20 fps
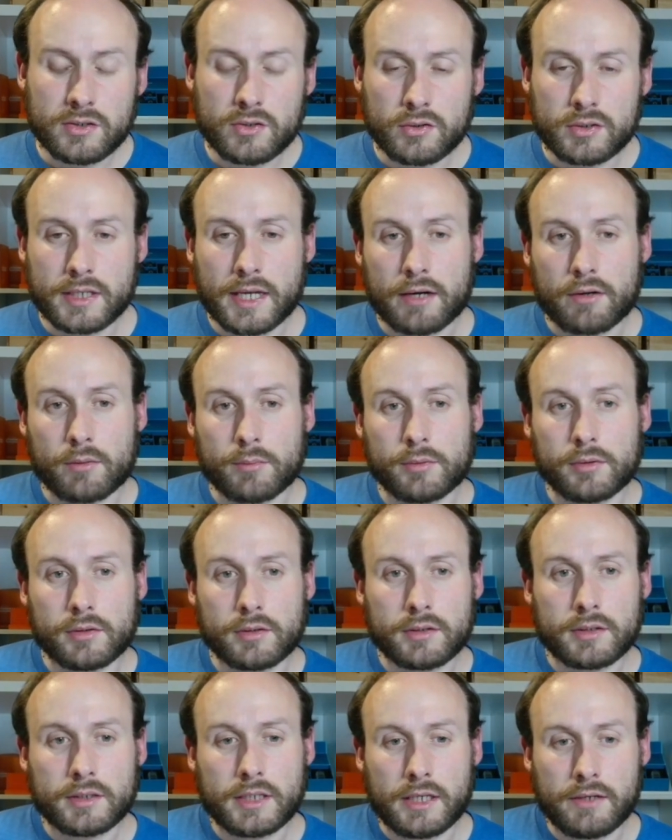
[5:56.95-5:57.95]
Not
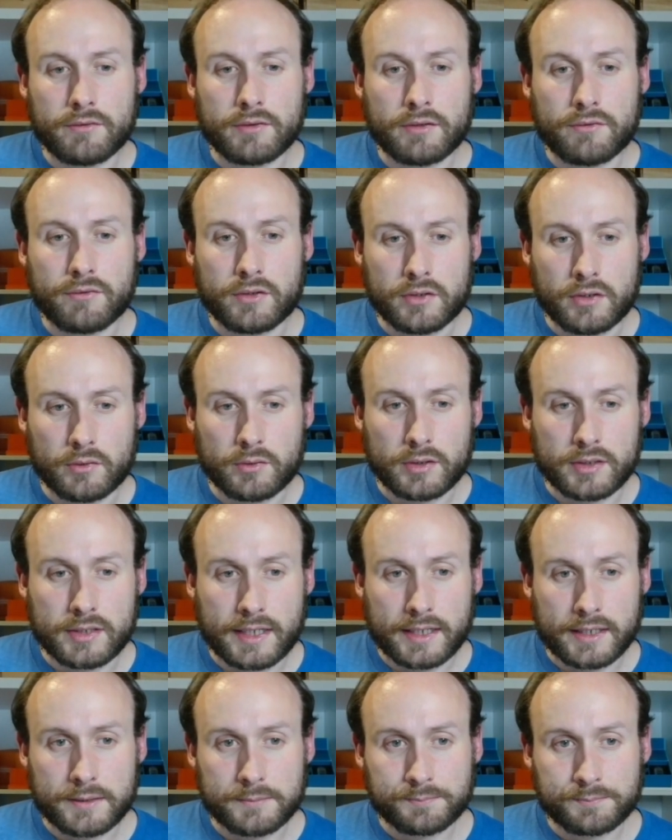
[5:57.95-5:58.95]
terrible, even if you don't
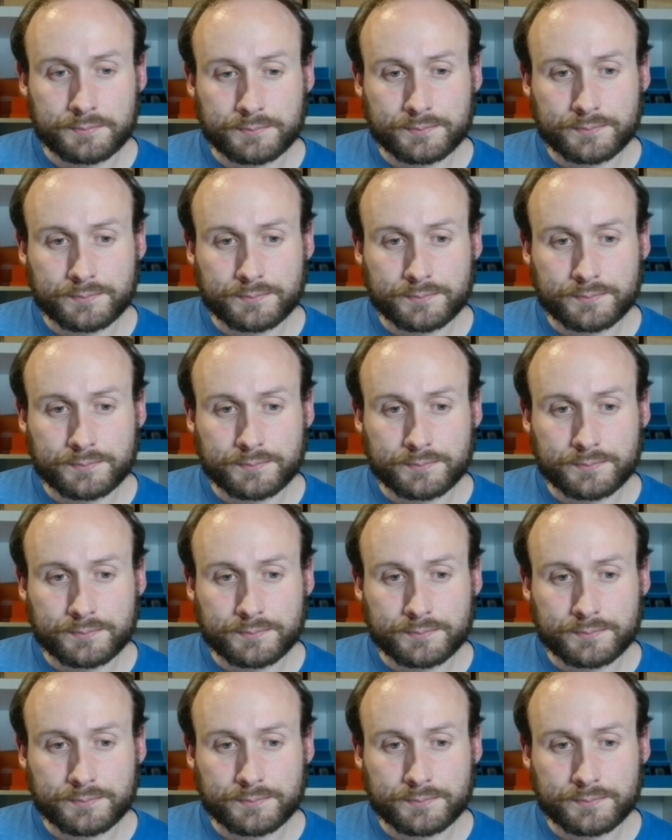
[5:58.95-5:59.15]
attack.